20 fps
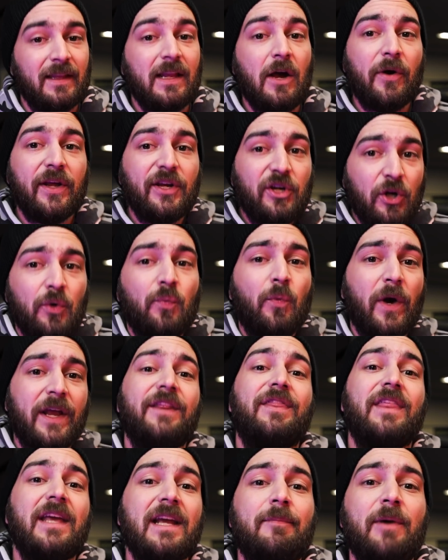Now a good way
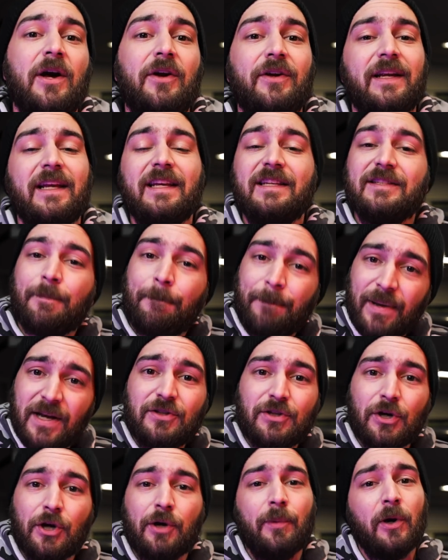to think about it is
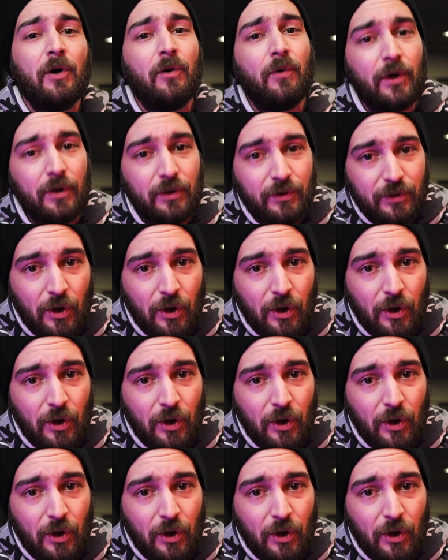big turbo,